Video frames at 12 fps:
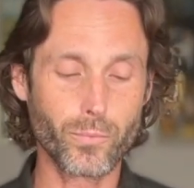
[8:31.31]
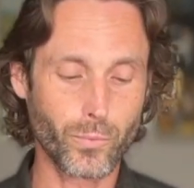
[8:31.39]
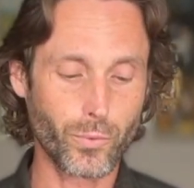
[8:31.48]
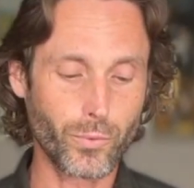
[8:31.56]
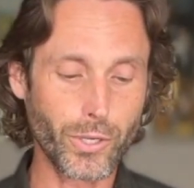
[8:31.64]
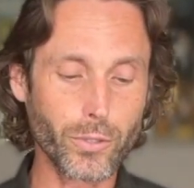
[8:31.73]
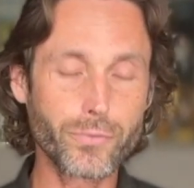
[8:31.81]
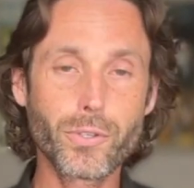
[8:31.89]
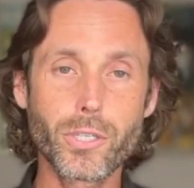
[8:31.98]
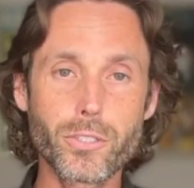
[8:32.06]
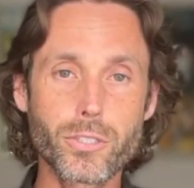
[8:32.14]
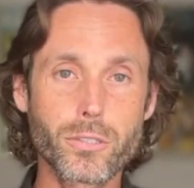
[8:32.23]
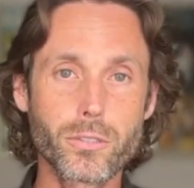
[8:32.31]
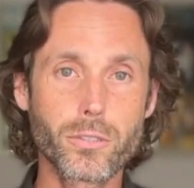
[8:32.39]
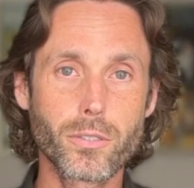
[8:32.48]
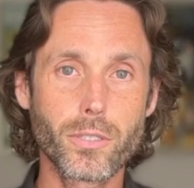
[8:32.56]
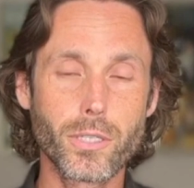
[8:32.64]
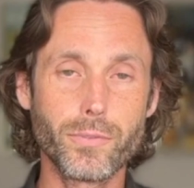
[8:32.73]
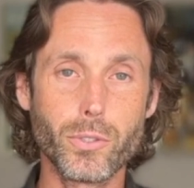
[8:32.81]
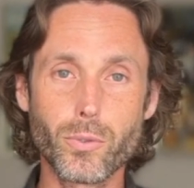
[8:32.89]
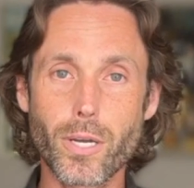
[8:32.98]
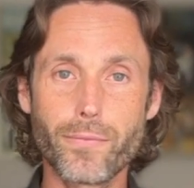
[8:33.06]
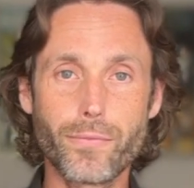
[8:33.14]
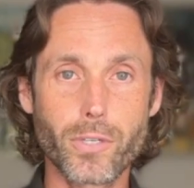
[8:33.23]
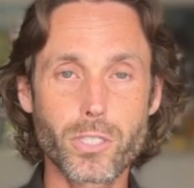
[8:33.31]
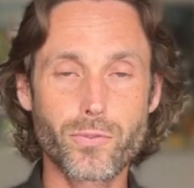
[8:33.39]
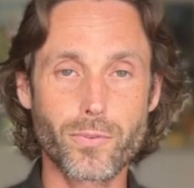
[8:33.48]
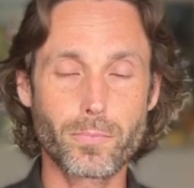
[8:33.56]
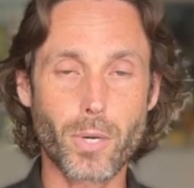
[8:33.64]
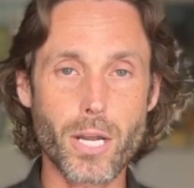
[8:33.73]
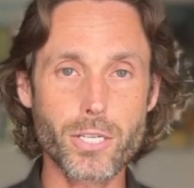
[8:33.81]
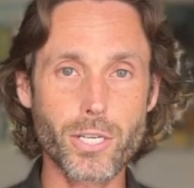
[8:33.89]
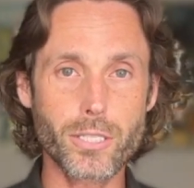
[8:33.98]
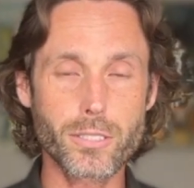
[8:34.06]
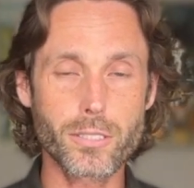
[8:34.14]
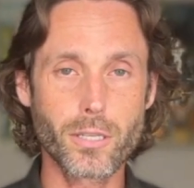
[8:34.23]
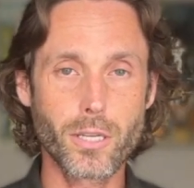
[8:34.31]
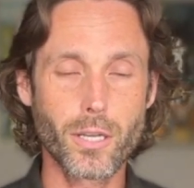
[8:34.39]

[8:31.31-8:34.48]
real footage, if you do have footage from projects,